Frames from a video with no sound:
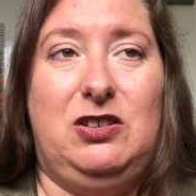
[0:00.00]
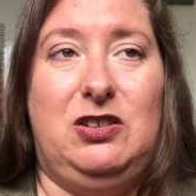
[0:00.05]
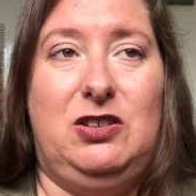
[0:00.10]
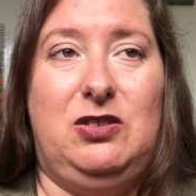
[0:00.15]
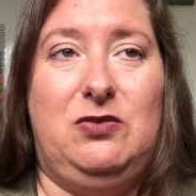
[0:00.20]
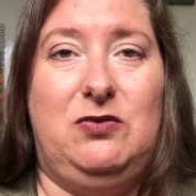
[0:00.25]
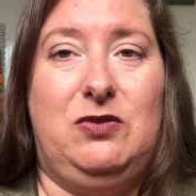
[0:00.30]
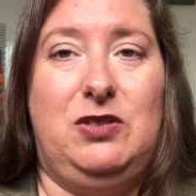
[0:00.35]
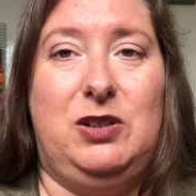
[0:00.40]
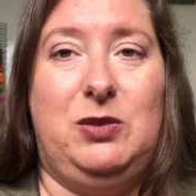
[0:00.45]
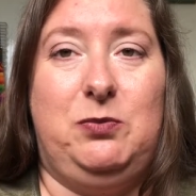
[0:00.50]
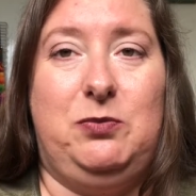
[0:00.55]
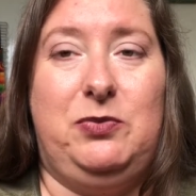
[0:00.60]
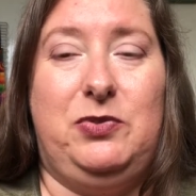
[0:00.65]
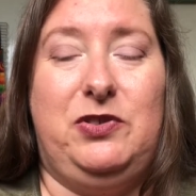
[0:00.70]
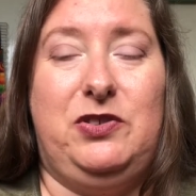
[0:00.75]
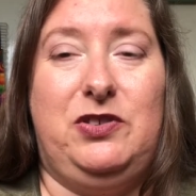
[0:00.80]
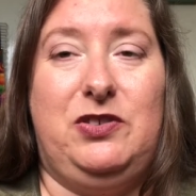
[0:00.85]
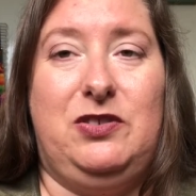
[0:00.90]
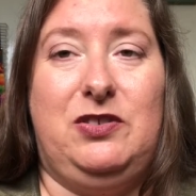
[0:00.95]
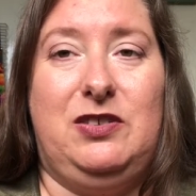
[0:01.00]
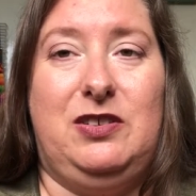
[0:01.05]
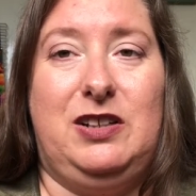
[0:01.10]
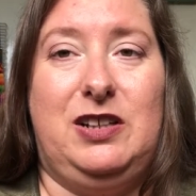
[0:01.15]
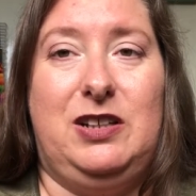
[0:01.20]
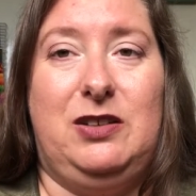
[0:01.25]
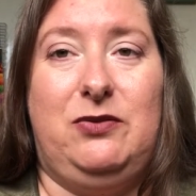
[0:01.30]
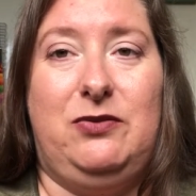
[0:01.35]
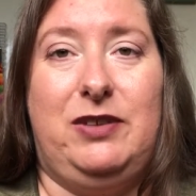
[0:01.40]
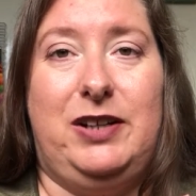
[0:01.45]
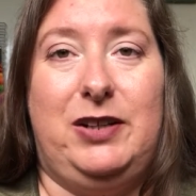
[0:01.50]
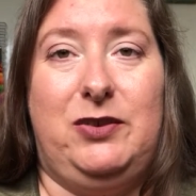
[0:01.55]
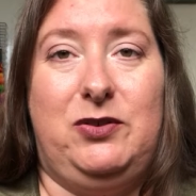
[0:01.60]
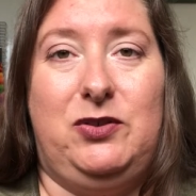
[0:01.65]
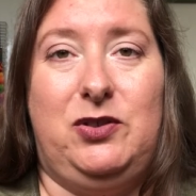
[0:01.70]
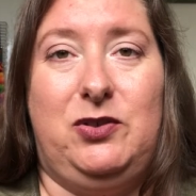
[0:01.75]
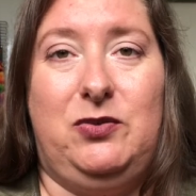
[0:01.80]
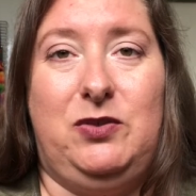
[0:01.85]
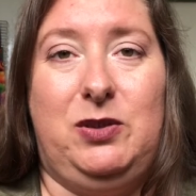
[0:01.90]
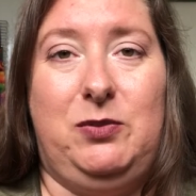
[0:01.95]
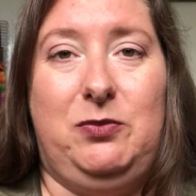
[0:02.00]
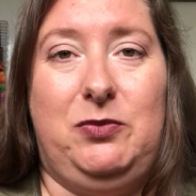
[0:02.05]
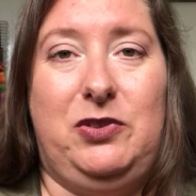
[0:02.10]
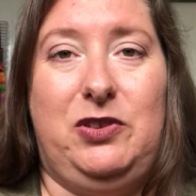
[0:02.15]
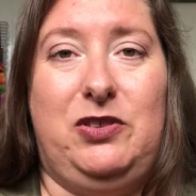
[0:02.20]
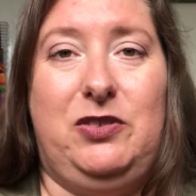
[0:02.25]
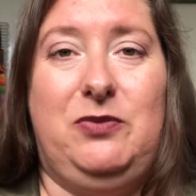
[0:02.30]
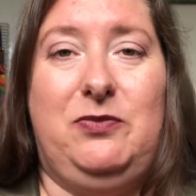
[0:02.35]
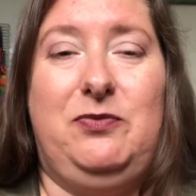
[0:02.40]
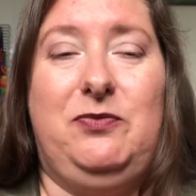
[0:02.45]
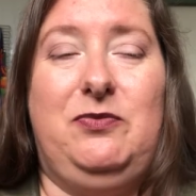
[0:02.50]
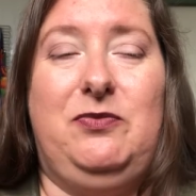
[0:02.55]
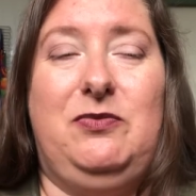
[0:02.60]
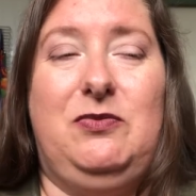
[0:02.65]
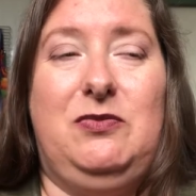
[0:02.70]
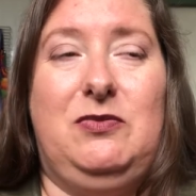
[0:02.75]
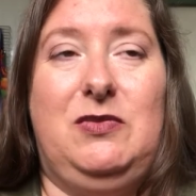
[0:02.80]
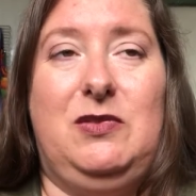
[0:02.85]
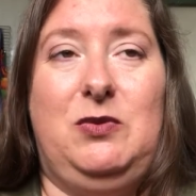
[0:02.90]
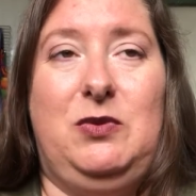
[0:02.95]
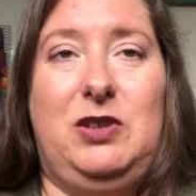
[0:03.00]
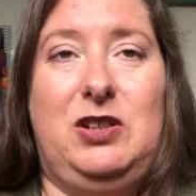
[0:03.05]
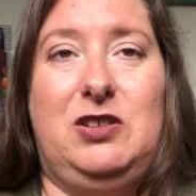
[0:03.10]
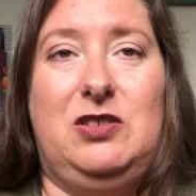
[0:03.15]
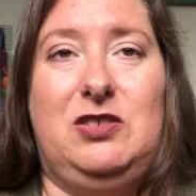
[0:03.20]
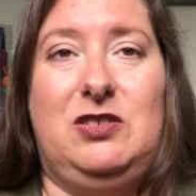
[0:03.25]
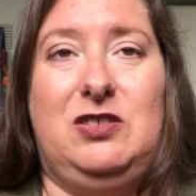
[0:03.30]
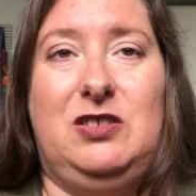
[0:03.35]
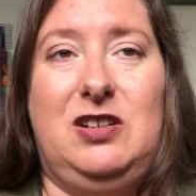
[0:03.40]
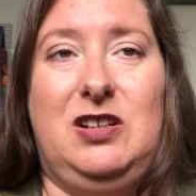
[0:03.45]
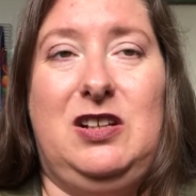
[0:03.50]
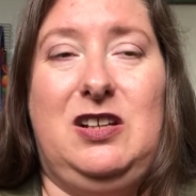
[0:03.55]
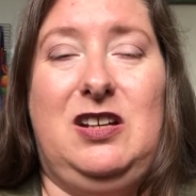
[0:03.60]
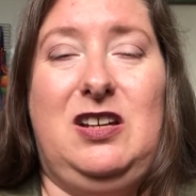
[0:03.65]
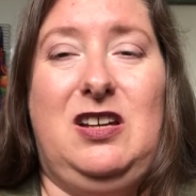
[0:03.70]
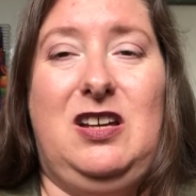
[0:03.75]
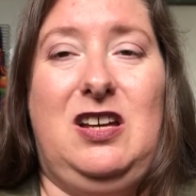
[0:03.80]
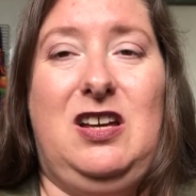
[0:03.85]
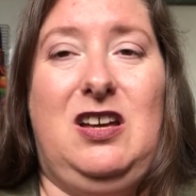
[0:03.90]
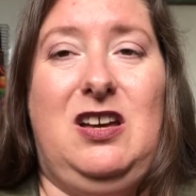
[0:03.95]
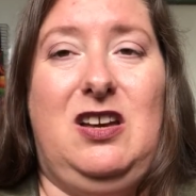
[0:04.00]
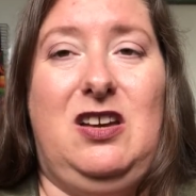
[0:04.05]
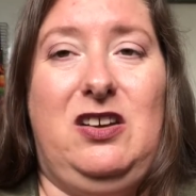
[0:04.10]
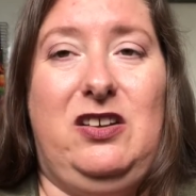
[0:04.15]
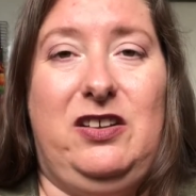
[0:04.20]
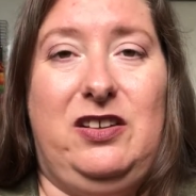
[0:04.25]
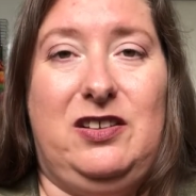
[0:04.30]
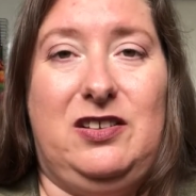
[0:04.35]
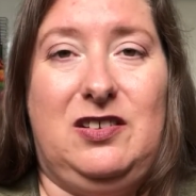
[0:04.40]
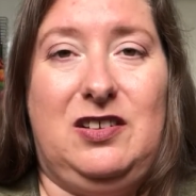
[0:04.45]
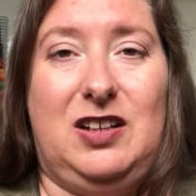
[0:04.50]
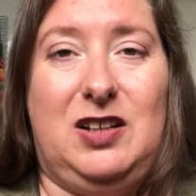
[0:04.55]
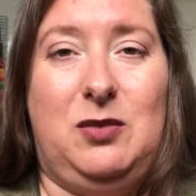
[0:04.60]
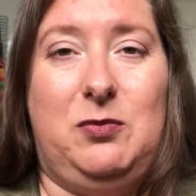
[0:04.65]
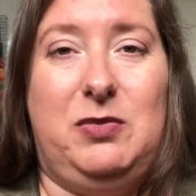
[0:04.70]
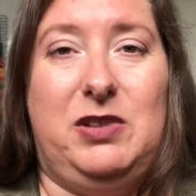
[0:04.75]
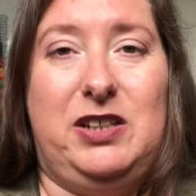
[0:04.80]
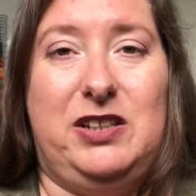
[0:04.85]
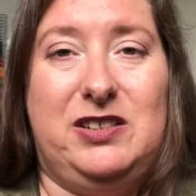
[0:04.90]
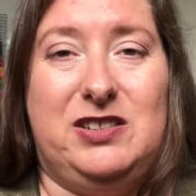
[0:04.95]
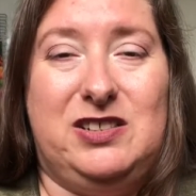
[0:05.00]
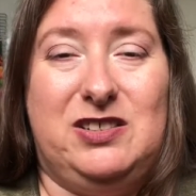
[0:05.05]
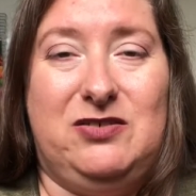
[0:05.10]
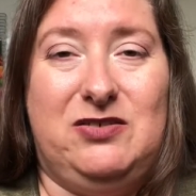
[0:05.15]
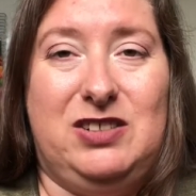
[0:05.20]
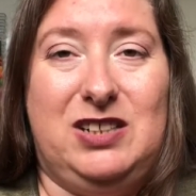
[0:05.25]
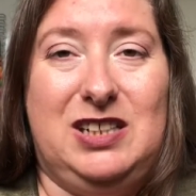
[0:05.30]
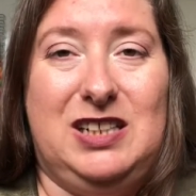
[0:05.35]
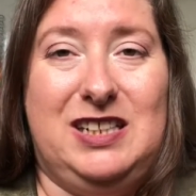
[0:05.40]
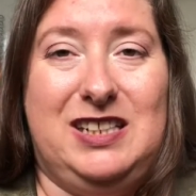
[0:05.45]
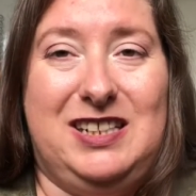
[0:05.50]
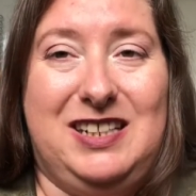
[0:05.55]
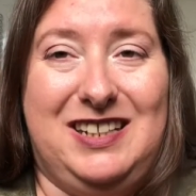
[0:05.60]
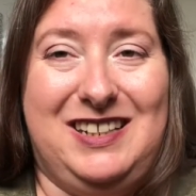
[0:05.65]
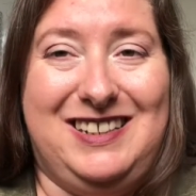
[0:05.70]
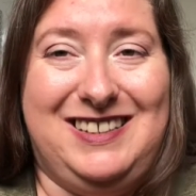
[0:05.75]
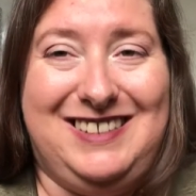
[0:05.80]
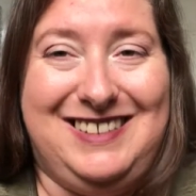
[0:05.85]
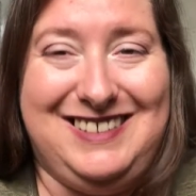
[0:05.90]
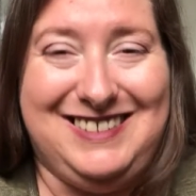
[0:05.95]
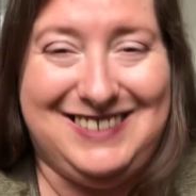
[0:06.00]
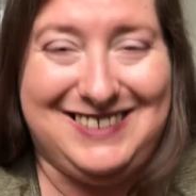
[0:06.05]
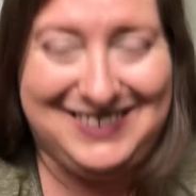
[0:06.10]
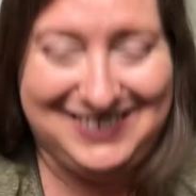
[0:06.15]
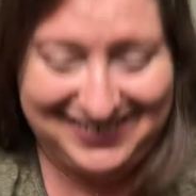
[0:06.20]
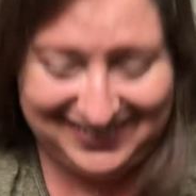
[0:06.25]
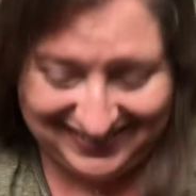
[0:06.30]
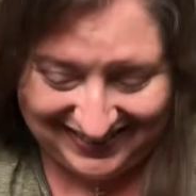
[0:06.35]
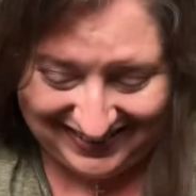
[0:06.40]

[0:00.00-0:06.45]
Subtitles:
your ribs and around your ribs, which hurts like a bitch, it really does.